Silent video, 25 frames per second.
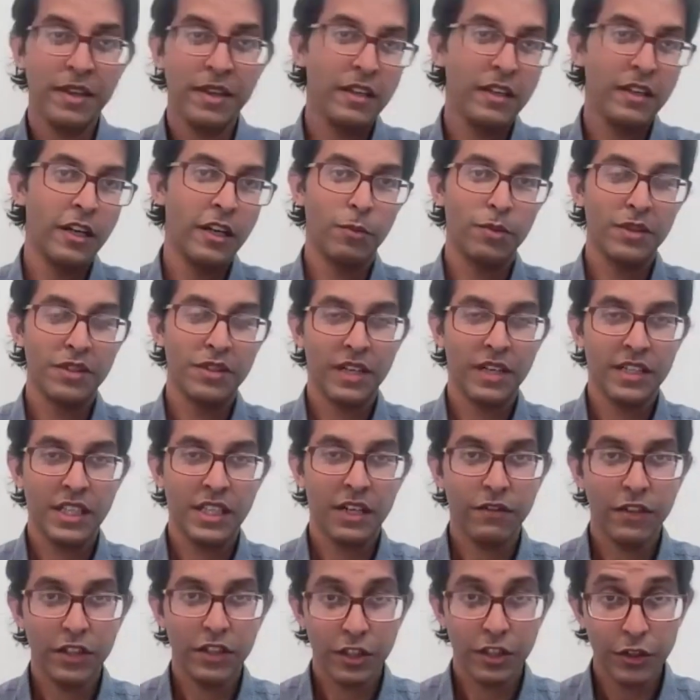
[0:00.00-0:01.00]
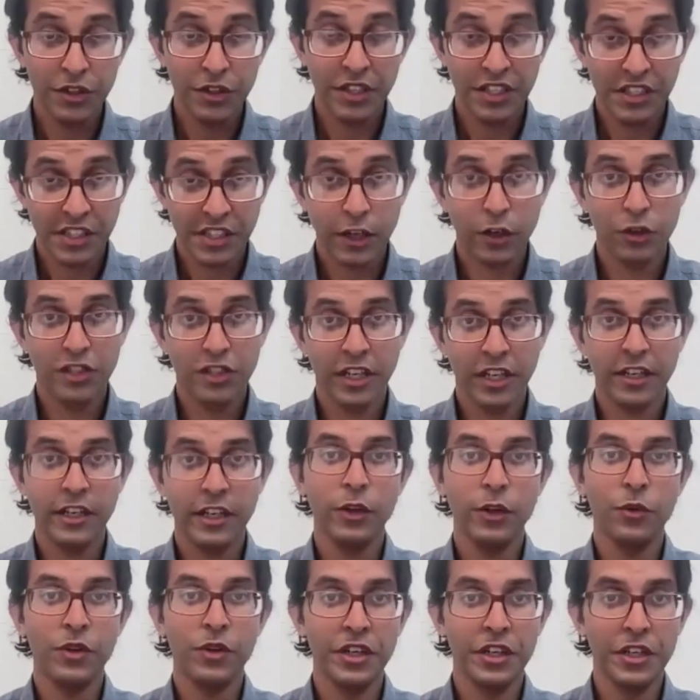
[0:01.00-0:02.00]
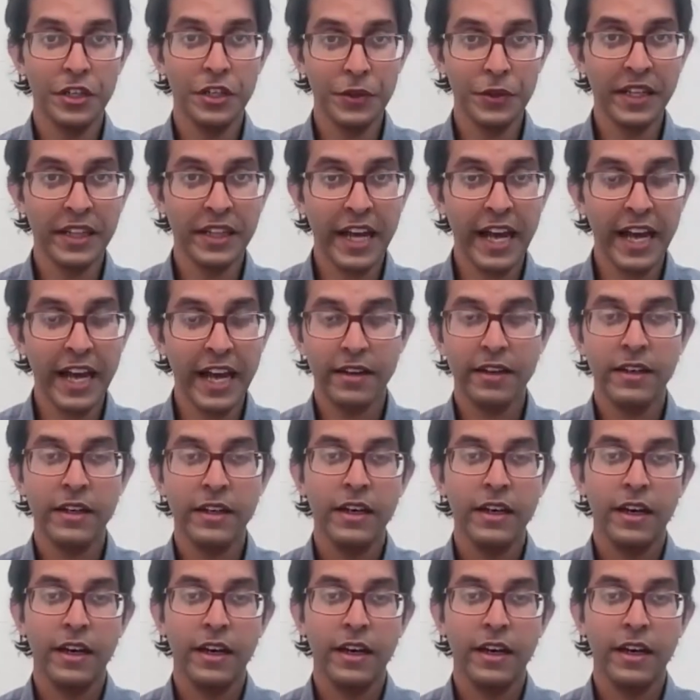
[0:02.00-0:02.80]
I mean, besides obviously using sterile technique when you're doing that,